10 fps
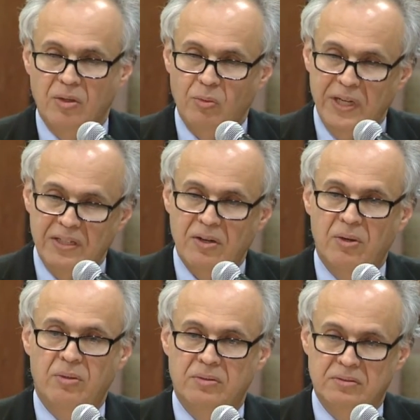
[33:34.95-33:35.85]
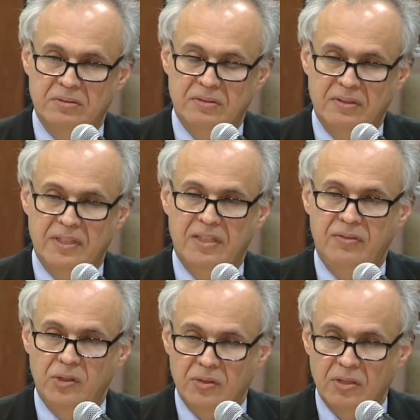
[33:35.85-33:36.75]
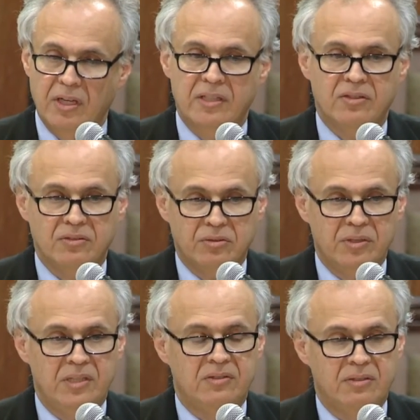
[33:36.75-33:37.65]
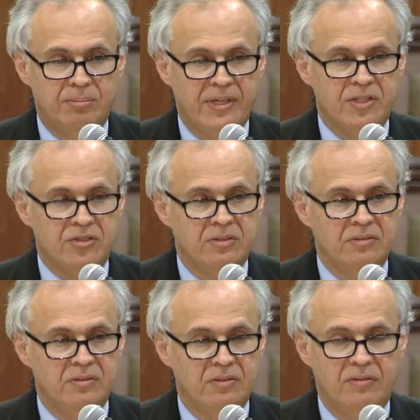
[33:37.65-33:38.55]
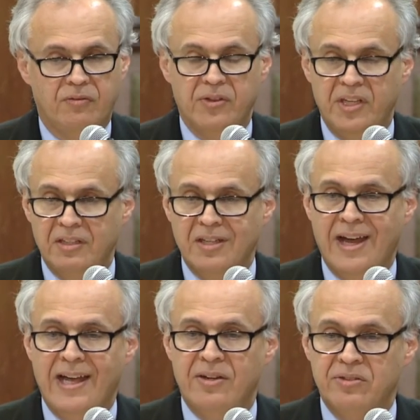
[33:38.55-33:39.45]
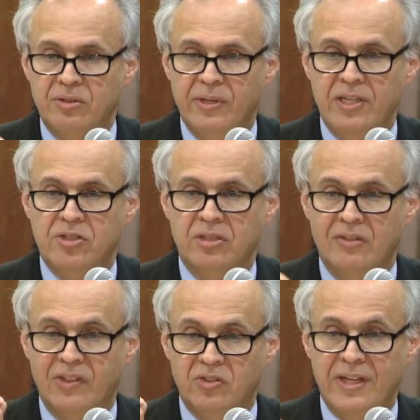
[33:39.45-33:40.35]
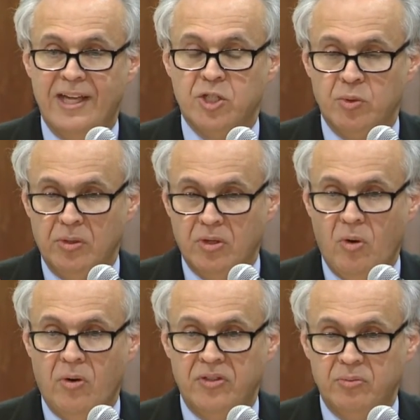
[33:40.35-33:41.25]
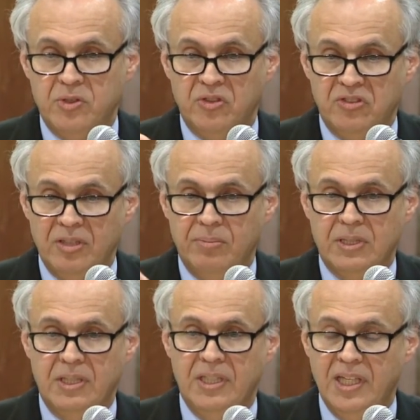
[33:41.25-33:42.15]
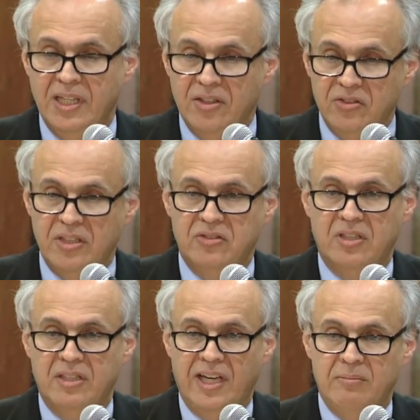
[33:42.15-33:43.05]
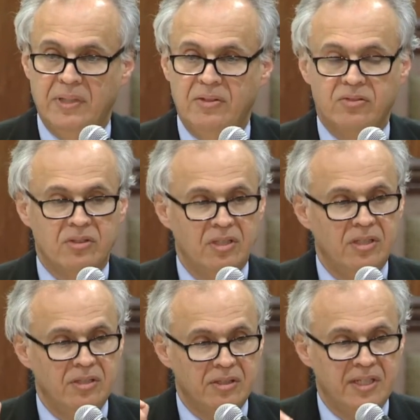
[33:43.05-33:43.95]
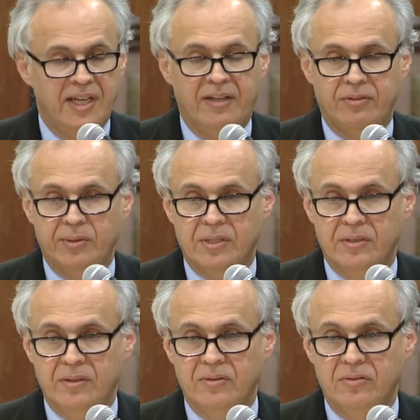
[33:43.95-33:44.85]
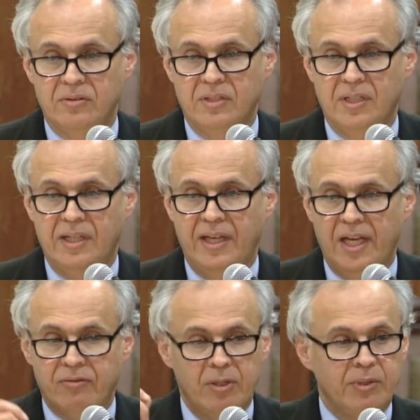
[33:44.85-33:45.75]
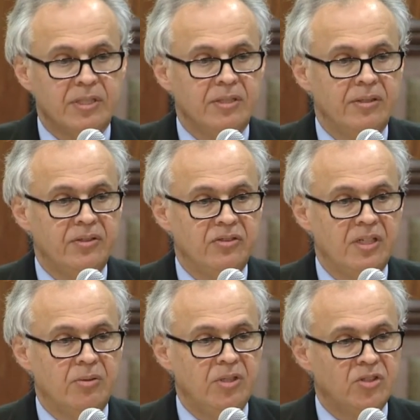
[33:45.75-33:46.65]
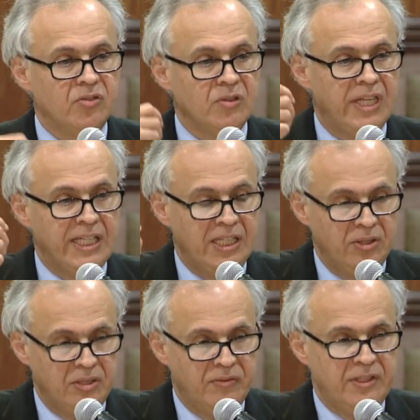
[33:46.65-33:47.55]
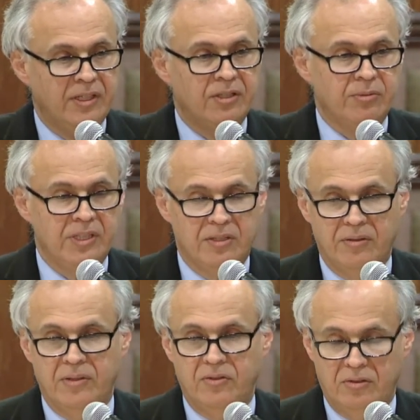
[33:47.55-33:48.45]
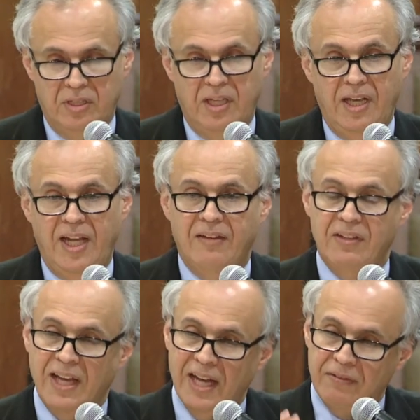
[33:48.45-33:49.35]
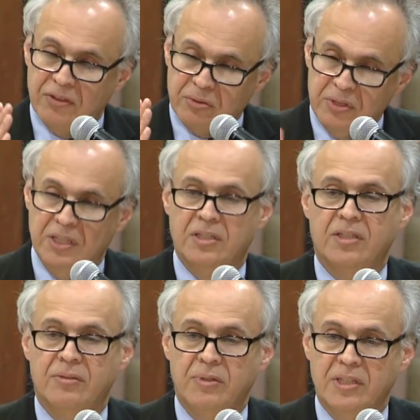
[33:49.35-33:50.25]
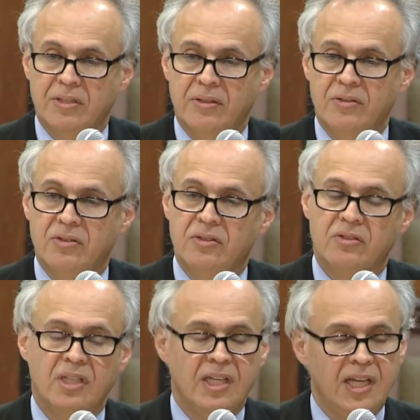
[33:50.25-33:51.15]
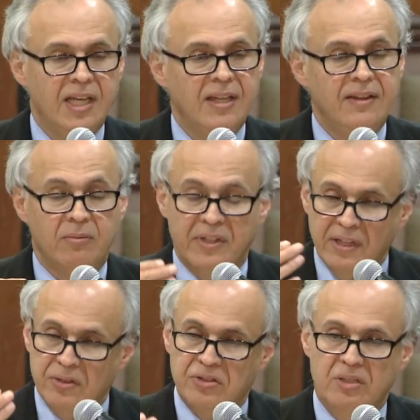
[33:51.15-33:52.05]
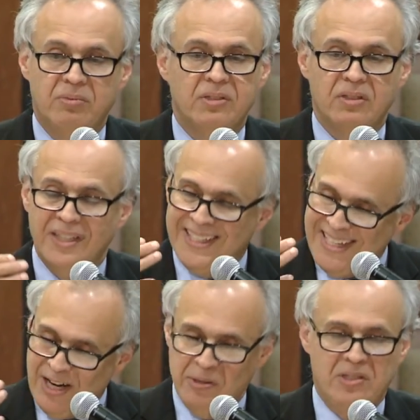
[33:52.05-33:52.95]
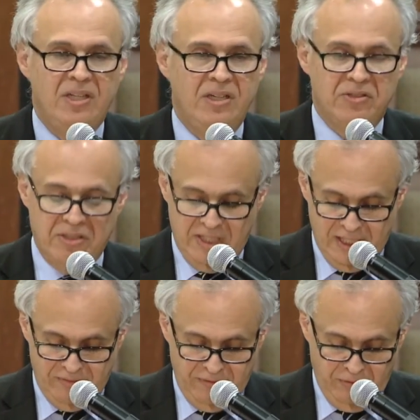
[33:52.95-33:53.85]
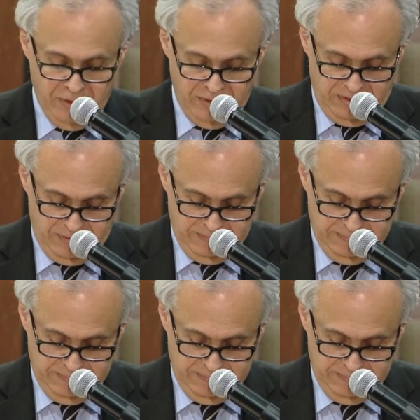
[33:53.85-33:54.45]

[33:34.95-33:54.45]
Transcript: We know that if you do not treat depression for the entire duration of its natural course, which is typically six to nine months, you're going to have a recurrence. Every recurrence increases the likelihood of another recurrence. And if you have three recurrences, then without treatment, guaranteed you're going to have a fourth.